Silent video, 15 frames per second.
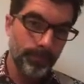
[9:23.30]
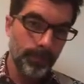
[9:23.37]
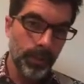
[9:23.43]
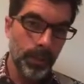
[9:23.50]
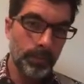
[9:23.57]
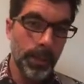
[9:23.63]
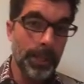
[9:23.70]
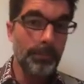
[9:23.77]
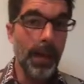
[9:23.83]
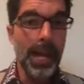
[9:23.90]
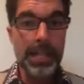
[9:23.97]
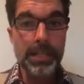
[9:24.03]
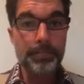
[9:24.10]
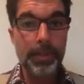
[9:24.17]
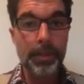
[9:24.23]
But in my
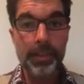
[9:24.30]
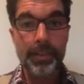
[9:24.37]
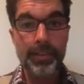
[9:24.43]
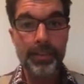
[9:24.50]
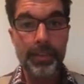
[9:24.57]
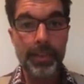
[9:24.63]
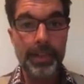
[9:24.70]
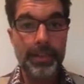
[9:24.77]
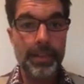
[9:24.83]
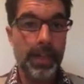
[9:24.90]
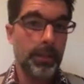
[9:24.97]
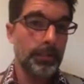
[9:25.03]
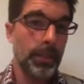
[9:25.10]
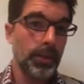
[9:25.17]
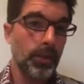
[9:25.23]
experience, it can
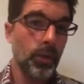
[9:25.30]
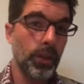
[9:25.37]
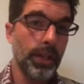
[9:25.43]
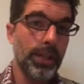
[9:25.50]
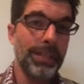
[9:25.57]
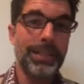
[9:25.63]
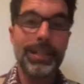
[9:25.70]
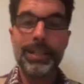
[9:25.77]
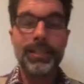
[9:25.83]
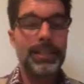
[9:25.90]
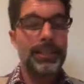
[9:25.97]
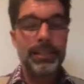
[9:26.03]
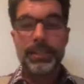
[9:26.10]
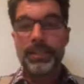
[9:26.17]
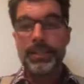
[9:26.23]
take Bitcoin
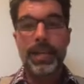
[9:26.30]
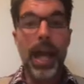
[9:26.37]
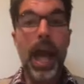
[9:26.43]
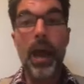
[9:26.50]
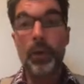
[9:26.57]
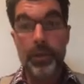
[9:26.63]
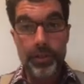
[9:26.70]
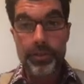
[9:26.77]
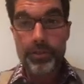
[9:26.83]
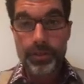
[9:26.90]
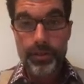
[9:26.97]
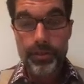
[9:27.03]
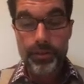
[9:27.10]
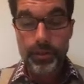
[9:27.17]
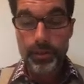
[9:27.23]
hours
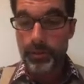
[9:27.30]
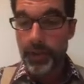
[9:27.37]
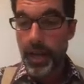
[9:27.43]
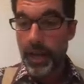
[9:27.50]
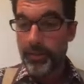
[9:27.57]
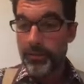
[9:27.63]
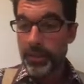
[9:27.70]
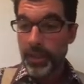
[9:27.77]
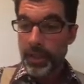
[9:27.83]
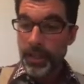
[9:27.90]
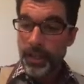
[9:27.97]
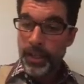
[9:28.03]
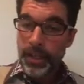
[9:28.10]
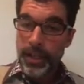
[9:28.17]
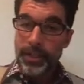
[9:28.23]
to arrive.
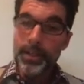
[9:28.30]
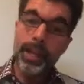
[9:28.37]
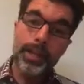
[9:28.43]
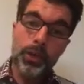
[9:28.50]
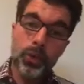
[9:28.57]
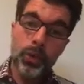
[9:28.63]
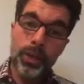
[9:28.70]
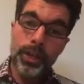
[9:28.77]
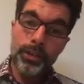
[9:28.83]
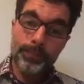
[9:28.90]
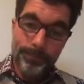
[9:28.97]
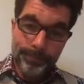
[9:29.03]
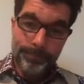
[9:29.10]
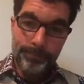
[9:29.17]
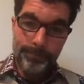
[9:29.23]
And Litecoin
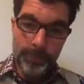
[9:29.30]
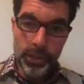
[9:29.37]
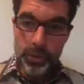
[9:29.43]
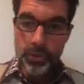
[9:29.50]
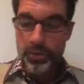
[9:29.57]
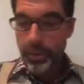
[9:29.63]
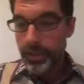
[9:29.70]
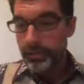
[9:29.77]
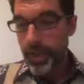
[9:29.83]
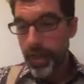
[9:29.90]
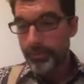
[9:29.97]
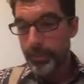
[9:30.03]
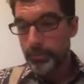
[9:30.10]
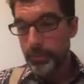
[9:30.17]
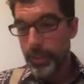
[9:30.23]
usually arrives
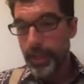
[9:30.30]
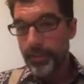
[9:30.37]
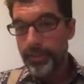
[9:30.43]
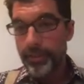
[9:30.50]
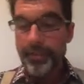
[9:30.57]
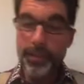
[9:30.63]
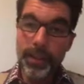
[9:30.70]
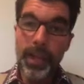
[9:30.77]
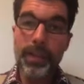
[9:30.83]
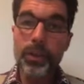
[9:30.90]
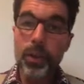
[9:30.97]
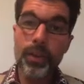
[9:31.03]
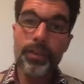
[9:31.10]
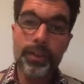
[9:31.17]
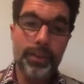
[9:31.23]
in minutes. And since
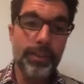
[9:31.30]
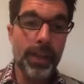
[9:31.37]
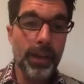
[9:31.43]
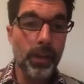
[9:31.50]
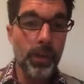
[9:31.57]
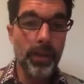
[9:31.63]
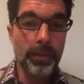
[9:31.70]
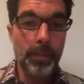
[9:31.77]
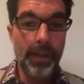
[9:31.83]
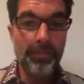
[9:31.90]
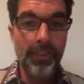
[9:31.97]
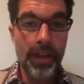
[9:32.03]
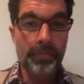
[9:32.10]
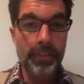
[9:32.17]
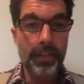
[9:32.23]
Litecoin is my
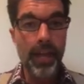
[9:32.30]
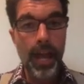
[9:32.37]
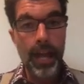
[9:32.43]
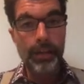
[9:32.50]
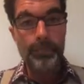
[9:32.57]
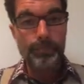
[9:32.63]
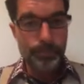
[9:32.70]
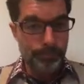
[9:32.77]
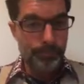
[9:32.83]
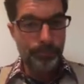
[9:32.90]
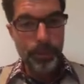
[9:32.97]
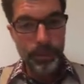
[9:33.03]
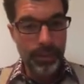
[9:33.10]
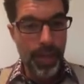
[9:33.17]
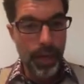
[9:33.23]
favorite, I
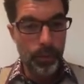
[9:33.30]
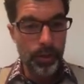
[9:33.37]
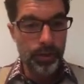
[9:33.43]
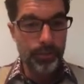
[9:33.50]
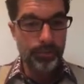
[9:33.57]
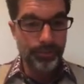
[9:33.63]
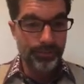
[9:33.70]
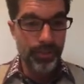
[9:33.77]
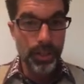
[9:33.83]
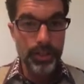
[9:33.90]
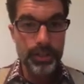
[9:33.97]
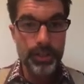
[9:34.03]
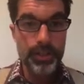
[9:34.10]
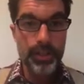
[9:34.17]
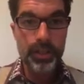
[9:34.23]
put that one
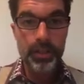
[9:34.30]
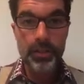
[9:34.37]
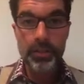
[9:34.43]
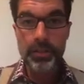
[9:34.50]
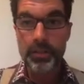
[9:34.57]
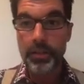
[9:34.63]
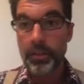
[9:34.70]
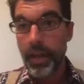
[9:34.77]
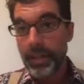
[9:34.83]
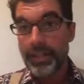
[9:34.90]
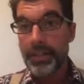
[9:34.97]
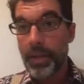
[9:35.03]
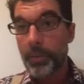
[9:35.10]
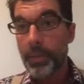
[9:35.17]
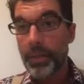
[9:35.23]
first. Or I did
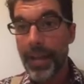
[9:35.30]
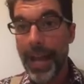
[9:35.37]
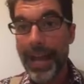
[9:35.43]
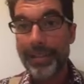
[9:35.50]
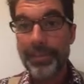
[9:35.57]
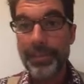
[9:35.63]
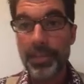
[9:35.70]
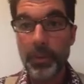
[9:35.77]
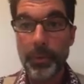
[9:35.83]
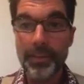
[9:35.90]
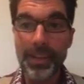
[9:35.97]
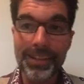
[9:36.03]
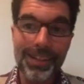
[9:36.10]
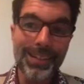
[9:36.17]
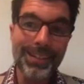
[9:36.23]
that one last, so it's
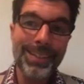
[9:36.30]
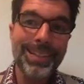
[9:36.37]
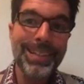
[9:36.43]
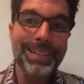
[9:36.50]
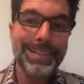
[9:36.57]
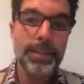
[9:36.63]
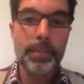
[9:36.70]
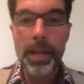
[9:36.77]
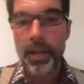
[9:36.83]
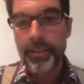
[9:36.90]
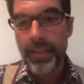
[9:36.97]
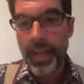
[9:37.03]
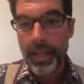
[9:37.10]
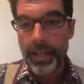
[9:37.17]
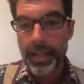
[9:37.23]
got the least amount of
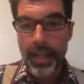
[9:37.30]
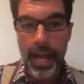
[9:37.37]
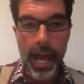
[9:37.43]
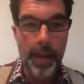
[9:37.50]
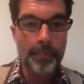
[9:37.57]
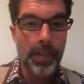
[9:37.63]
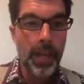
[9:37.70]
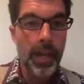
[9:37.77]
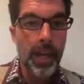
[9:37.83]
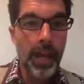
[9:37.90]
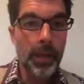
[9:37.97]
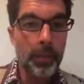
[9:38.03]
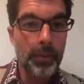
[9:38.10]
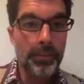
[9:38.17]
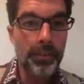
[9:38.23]
handicap,
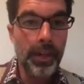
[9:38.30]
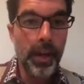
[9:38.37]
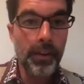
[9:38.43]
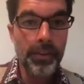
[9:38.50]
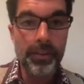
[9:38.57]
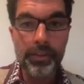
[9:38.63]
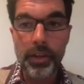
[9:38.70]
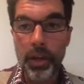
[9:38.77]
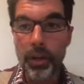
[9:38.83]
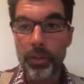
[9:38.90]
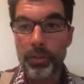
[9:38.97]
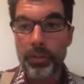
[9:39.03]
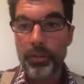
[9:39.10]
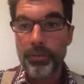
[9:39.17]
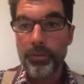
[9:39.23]
and we'll see how this
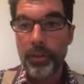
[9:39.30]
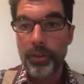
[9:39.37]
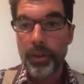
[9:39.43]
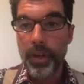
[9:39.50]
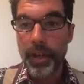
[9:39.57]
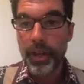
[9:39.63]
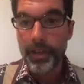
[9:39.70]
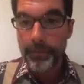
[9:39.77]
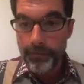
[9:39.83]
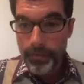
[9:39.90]
goes, okay?